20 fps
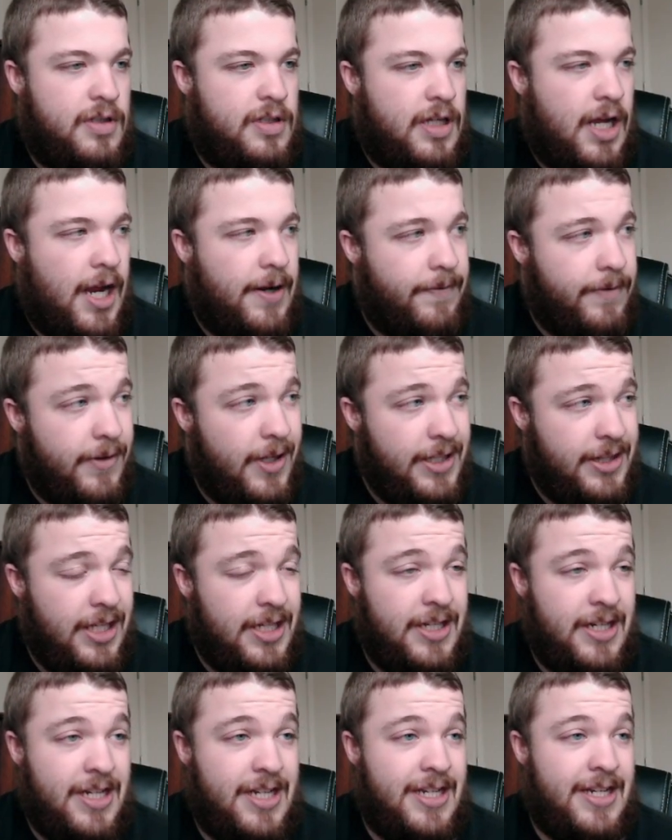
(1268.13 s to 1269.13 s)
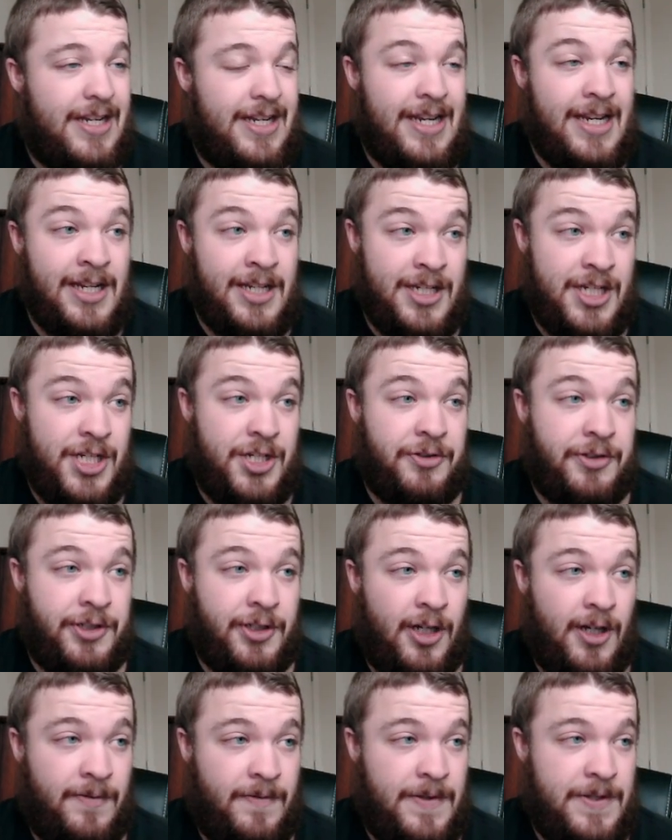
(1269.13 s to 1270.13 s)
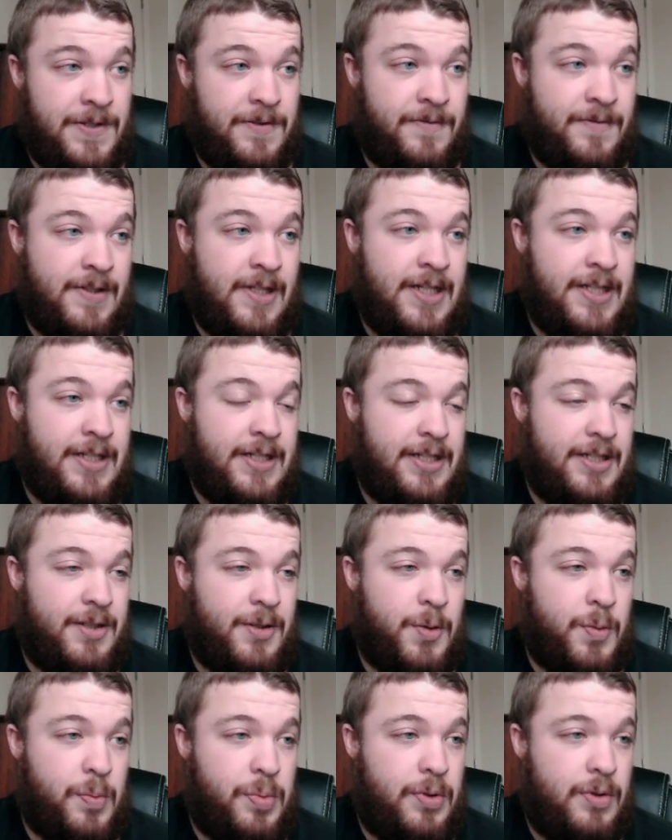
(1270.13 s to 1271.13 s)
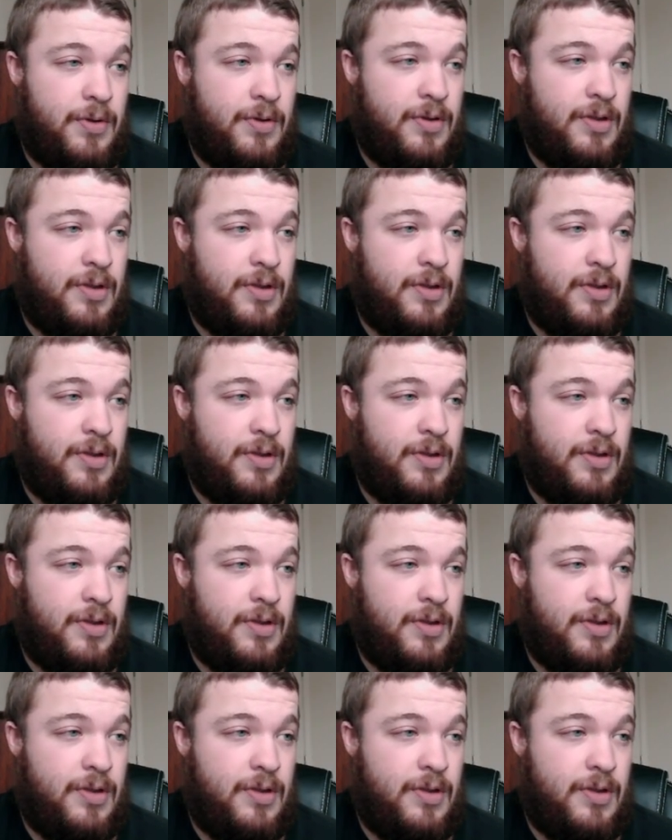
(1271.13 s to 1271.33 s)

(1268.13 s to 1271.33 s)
I feel like they need interior offensive line help.